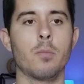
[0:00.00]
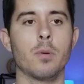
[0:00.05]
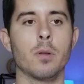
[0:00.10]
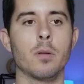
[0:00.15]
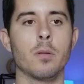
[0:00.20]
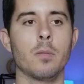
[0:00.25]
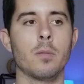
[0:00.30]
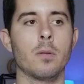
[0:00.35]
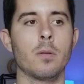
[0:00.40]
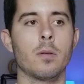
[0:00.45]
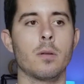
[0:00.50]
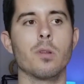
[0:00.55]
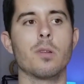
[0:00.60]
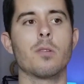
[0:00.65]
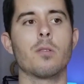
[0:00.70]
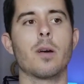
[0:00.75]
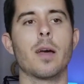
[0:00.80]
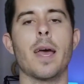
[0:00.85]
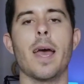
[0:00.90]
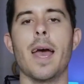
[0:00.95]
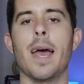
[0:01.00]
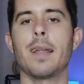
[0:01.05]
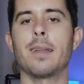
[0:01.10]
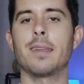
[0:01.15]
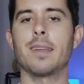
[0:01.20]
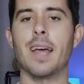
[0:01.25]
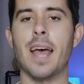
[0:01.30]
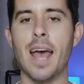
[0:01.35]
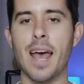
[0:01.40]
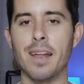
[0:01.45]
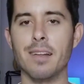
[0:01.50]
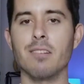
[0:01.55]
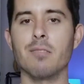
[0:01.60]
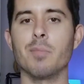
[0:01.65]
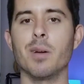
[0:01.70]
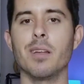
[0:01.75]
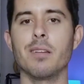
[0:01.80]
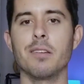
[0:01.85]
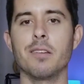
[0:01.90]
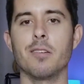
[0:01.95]
And so I had to ask
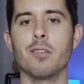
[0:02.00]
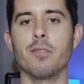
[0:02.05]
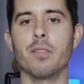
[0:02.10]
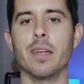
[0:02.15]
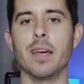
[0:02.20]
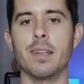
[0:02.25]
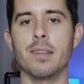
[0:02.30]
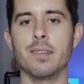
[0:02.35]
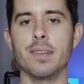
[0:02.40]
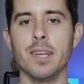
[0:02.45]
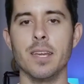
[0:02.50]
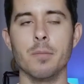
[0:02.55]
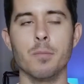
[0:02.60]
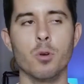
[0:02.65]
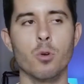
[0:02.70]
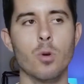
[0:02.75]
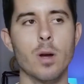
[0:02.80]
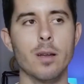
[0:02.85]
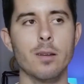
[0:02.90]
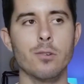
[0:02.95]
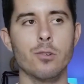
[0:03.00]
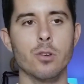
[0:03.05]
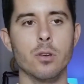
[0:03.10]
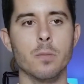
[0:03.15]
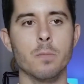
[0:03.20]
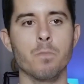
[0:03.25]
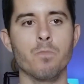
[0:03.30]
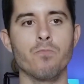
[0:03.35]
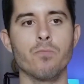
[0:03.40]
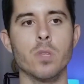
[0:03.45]
myself that same question.